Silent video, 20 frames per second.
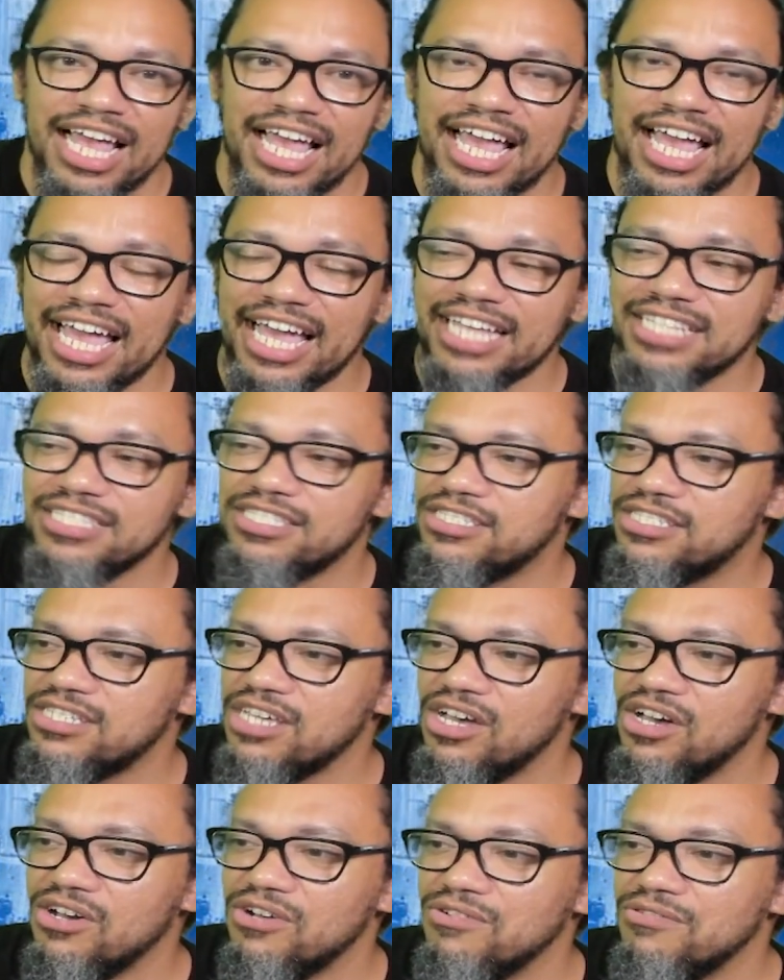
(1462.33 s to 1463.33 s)
And
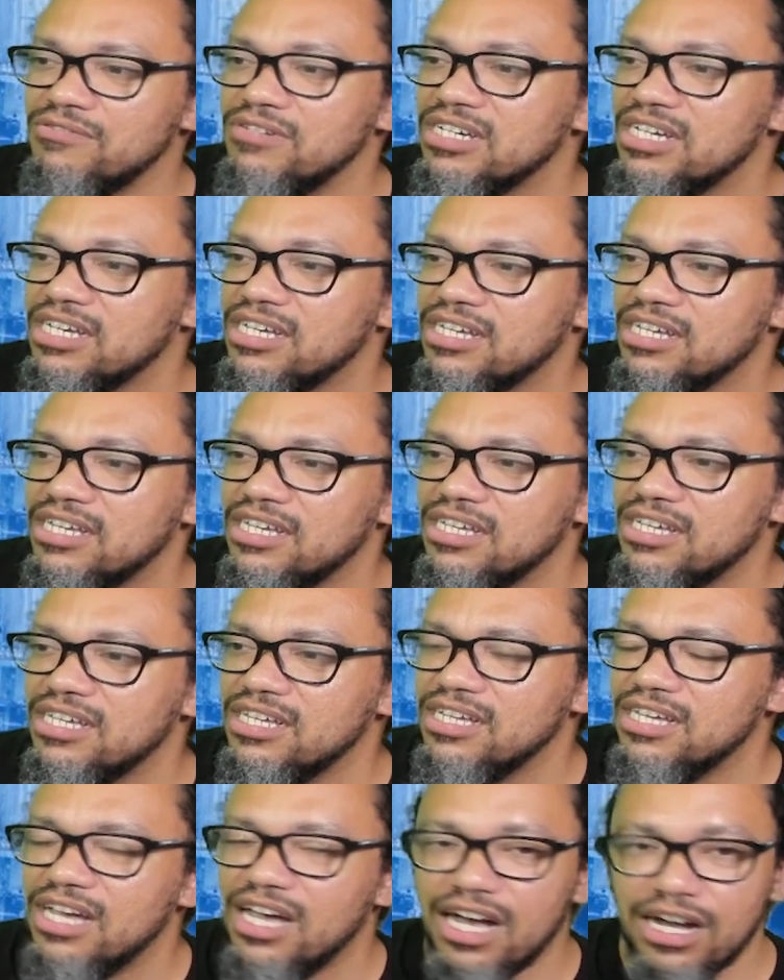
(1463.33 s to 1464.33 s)
so
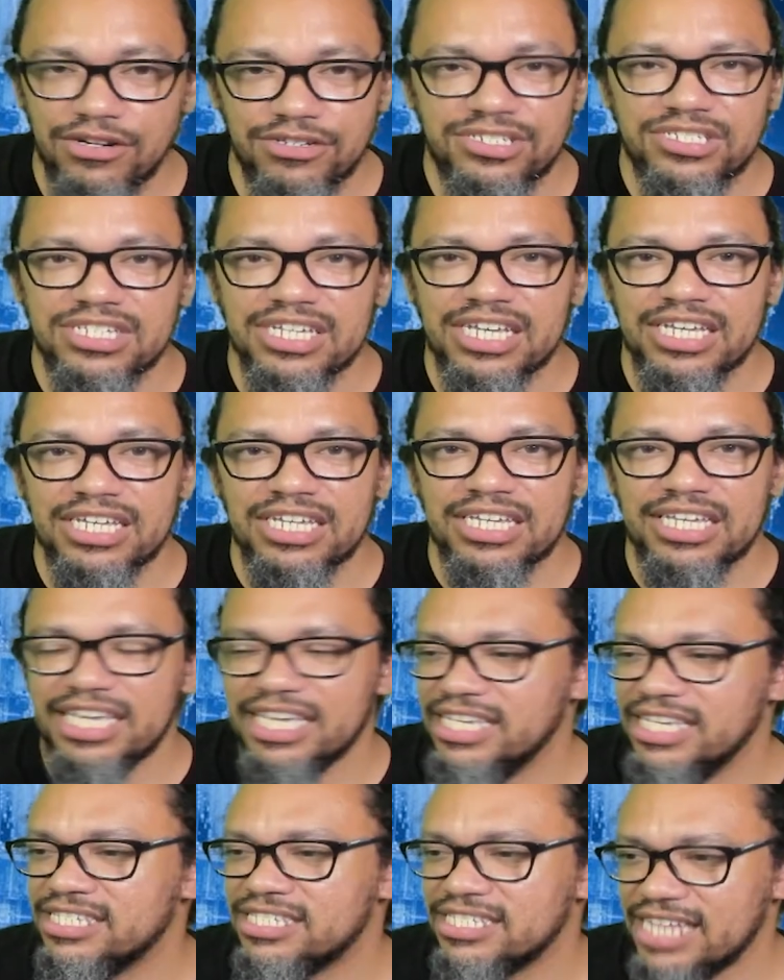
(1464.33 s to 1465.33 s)
Osha
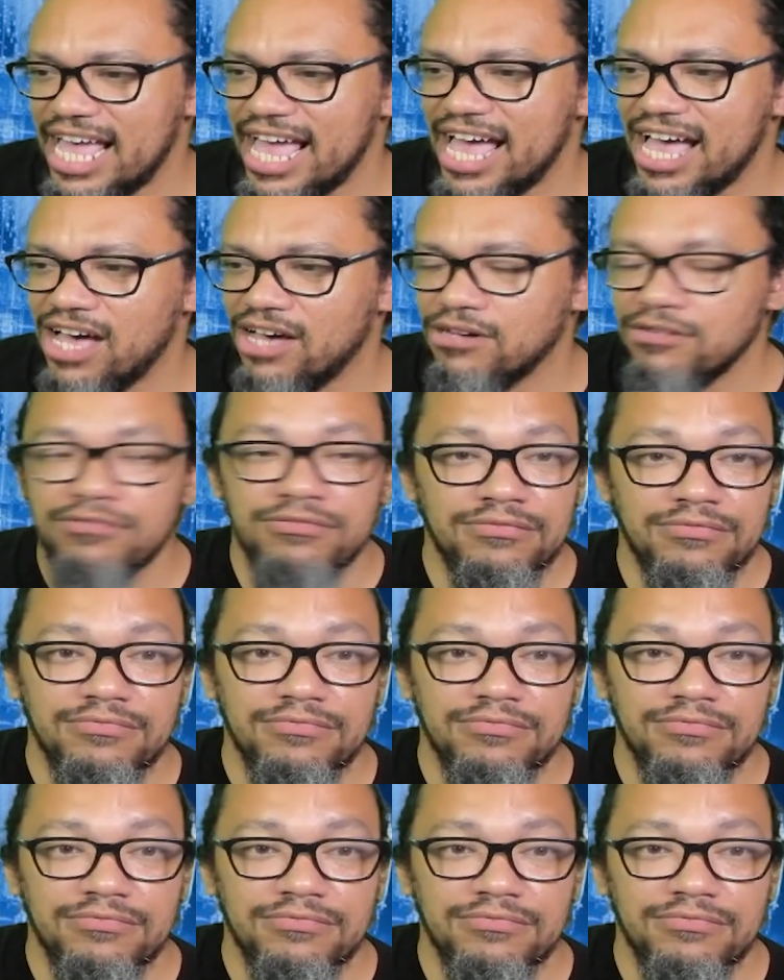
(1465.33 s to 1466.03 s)
is now